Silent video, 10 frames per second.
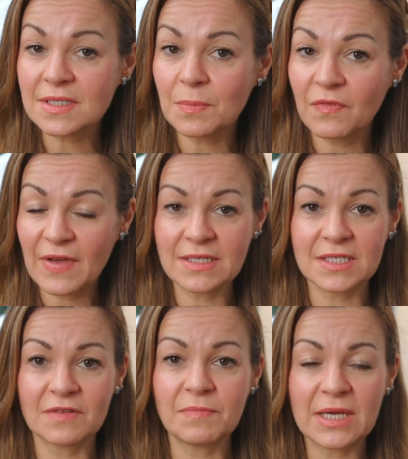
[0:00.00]
as a
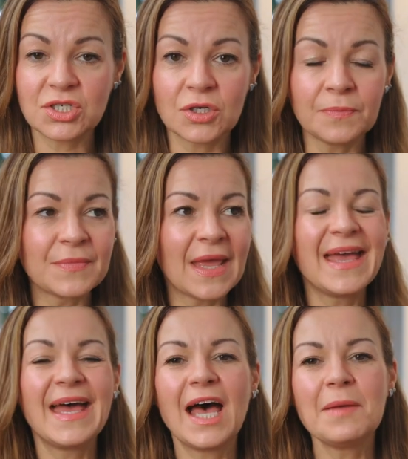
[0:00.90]
preventative measure.
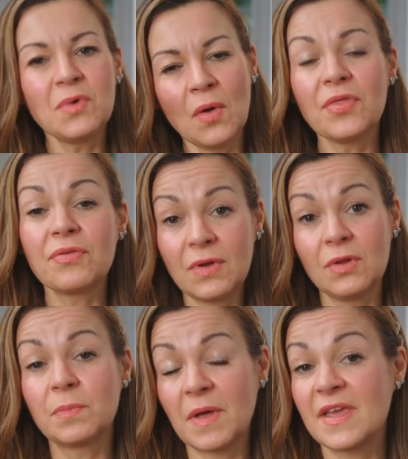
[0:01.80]
I'm not
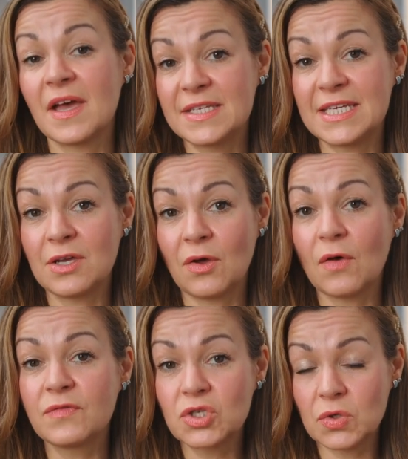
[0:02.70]
thrilled by the idea
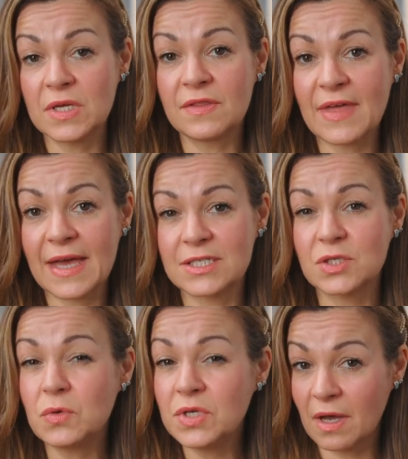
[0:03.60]
of doing that
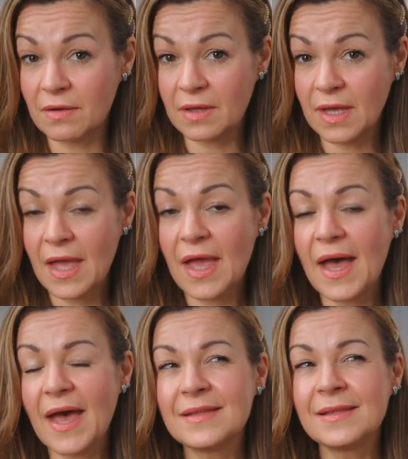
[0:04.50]
so young
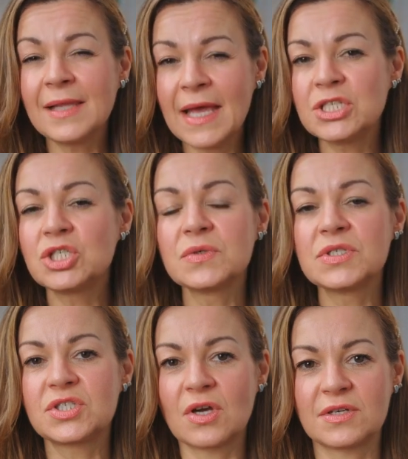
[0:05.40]
unless you're
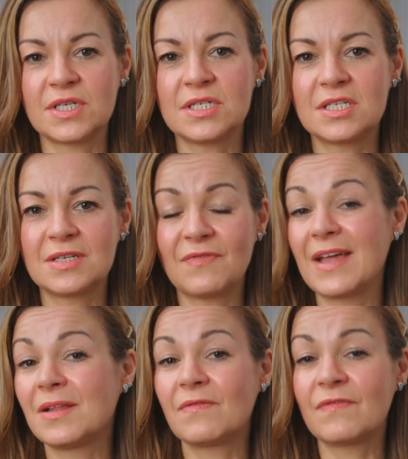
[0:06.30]
starting to
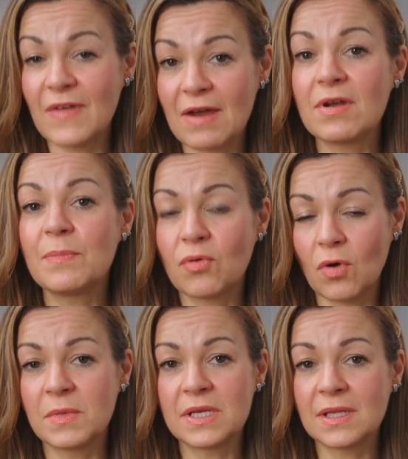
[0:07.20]
develop very
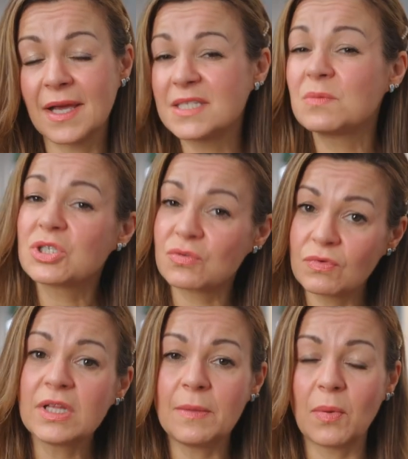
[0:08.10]
prominent lines which
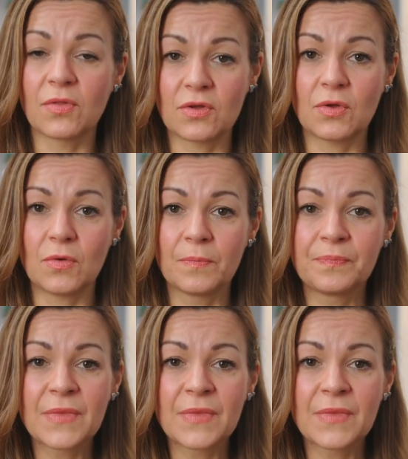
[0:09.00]
really bother you.